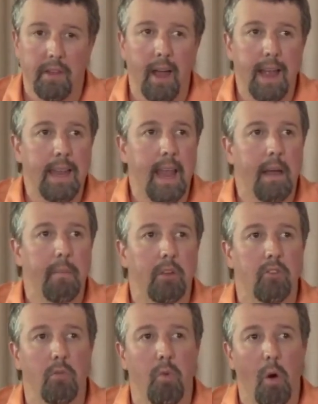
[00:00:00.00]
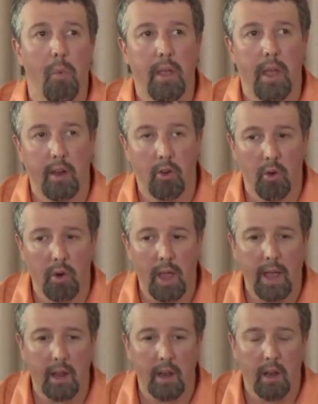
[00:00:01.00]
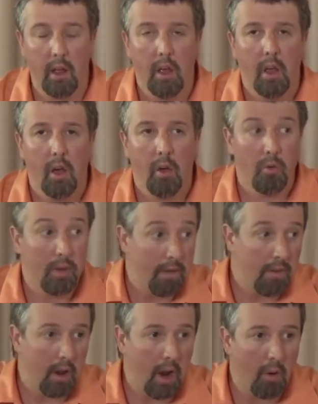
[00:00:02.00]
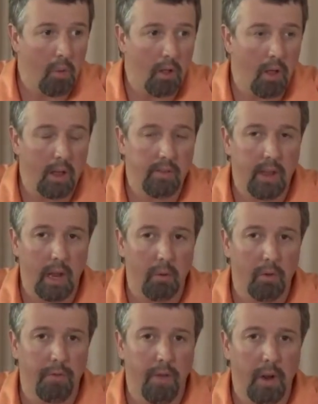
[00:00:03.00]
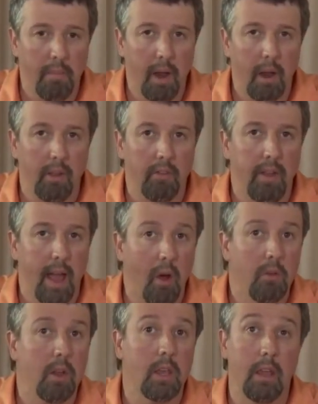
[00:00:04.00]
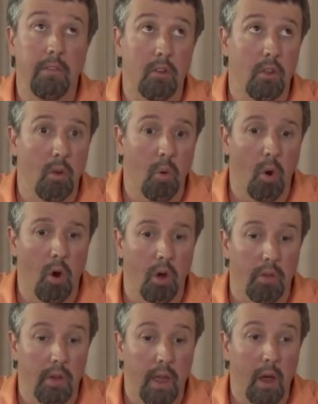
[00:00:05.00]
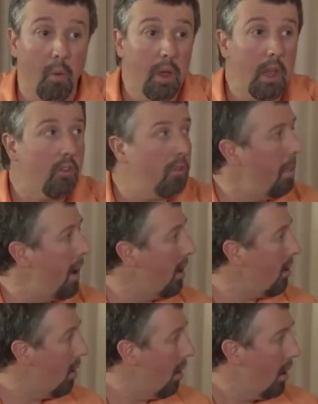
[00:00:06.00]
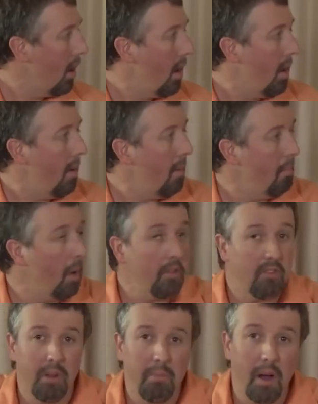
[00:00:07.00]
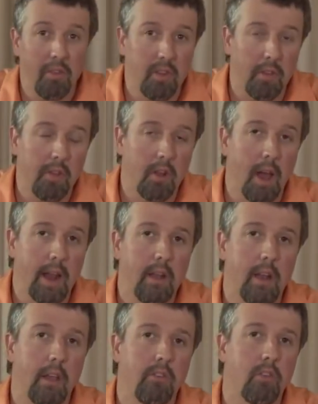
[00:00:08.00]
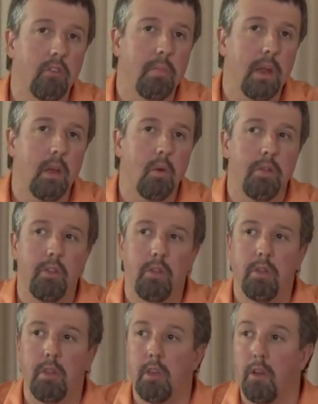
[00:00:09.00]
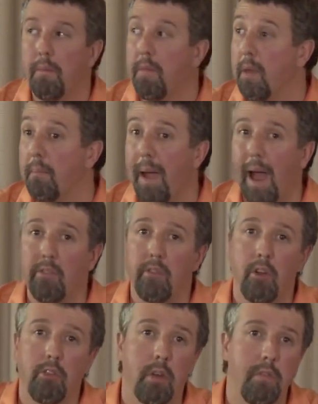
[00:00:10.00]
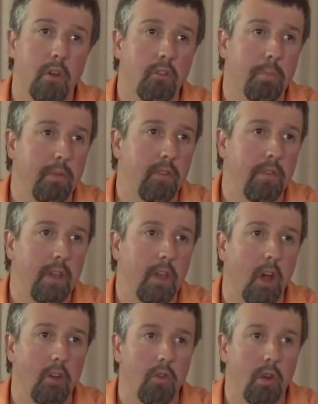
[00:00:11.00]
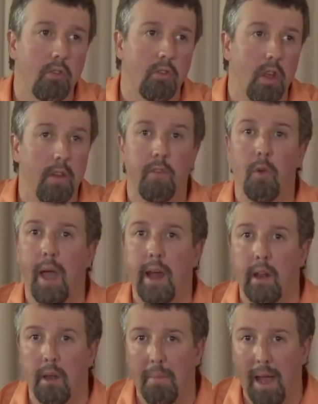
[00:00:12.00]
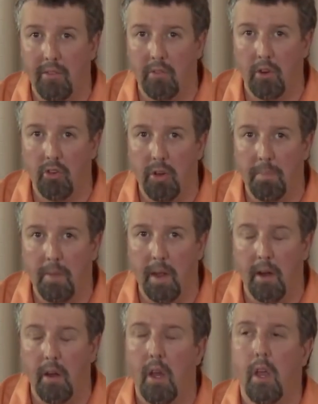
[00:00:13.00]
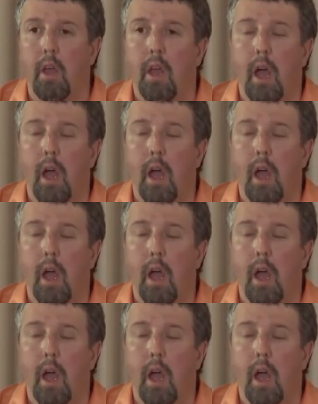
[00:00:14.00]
the dynamics of what we had created, David and I realized that it was fundamentally sound to give it to the world. And we spent months and months at the United Nations meeting with the, your, the ambassadors of your specific countries, if you had an ambassadorship there.